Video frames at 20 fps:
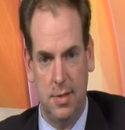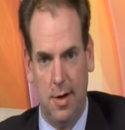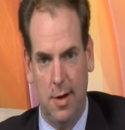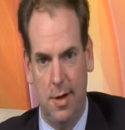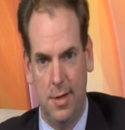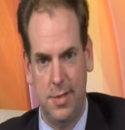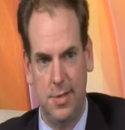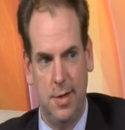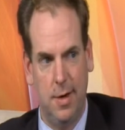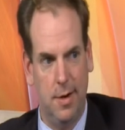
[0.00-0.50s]

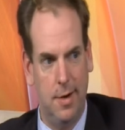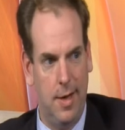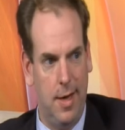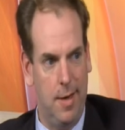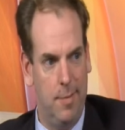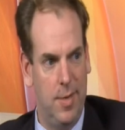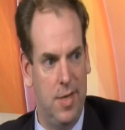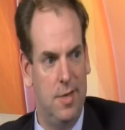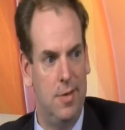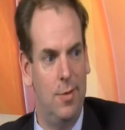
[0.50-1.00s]
All-Star
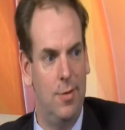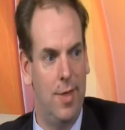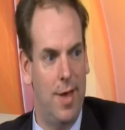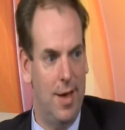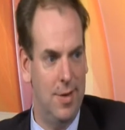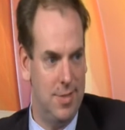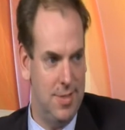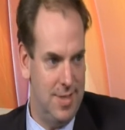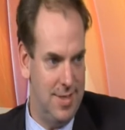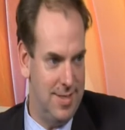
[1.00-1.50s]
game in
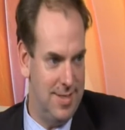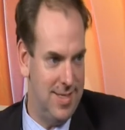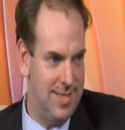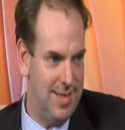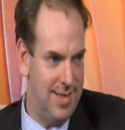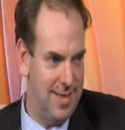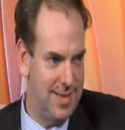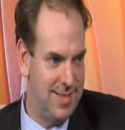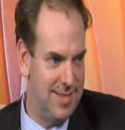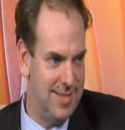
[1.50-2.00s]

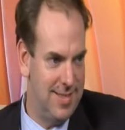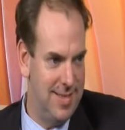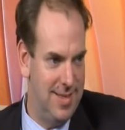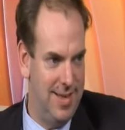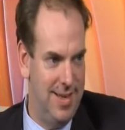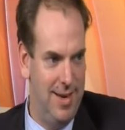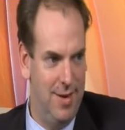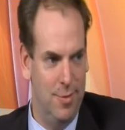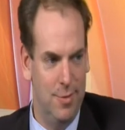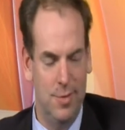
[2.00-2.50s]
2006,
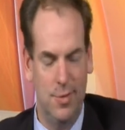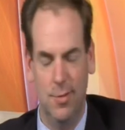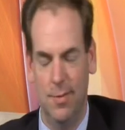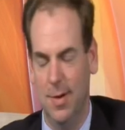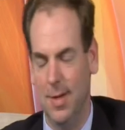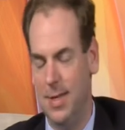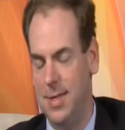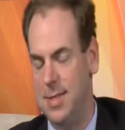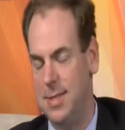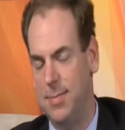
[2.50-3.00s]
and it was
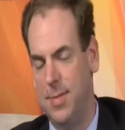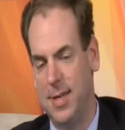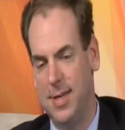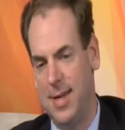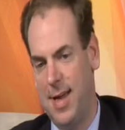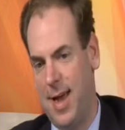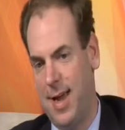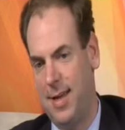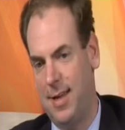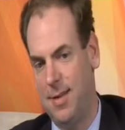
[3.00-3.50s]
really
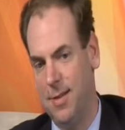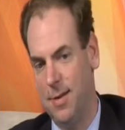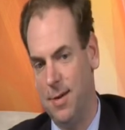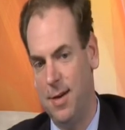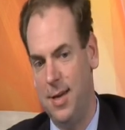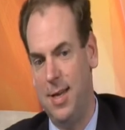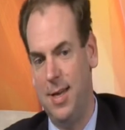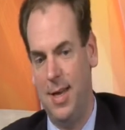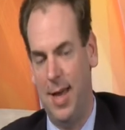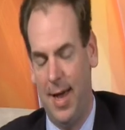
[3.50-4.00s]
spectacular.
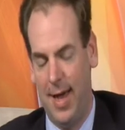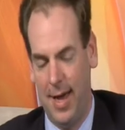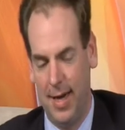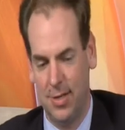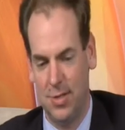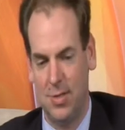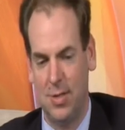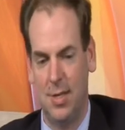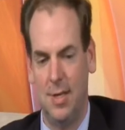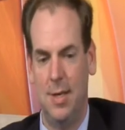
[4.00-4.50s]
He
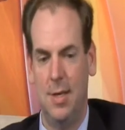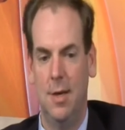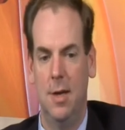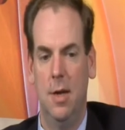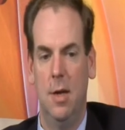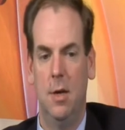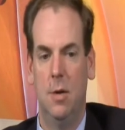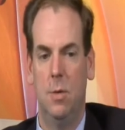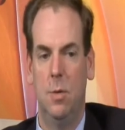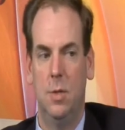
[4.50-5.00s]
actually
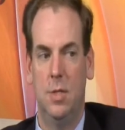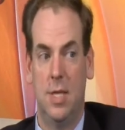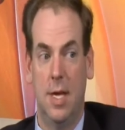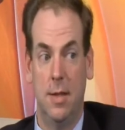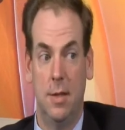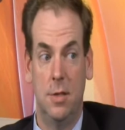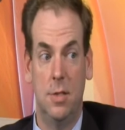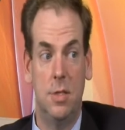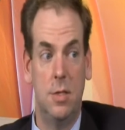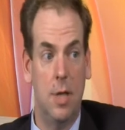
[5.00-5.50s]
was
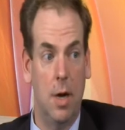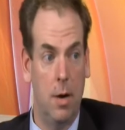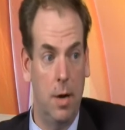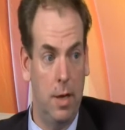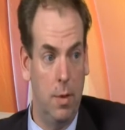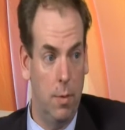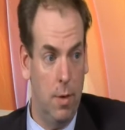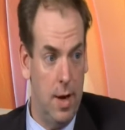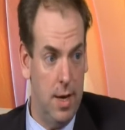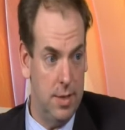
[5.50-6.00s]
on the
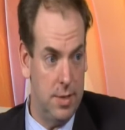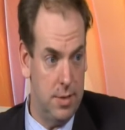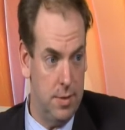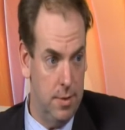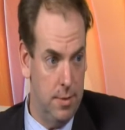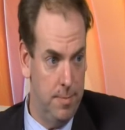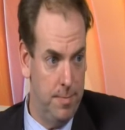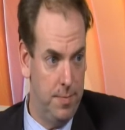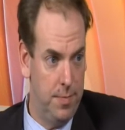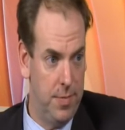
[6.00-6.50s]
starting
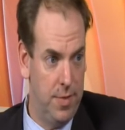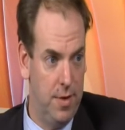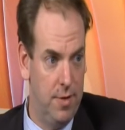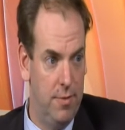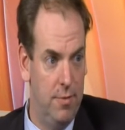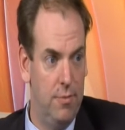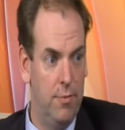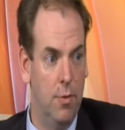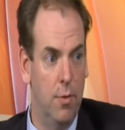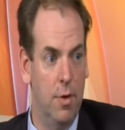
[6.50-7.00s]
roster
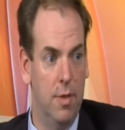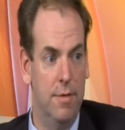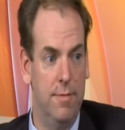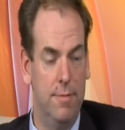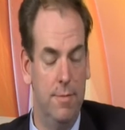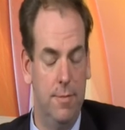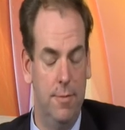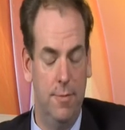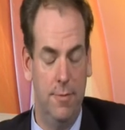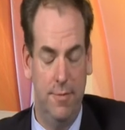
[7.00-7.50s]
for the
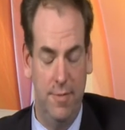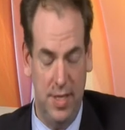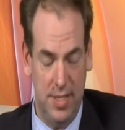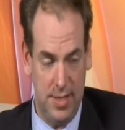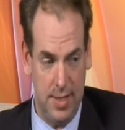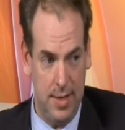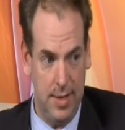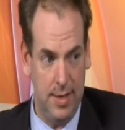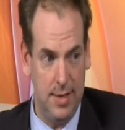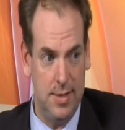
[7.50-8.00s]

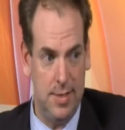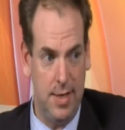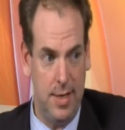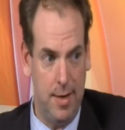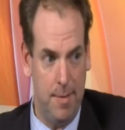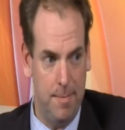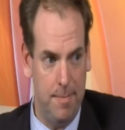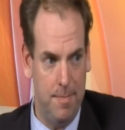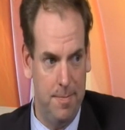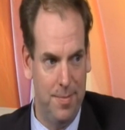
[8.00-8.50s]
visiting
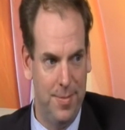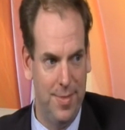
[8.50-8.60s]
team.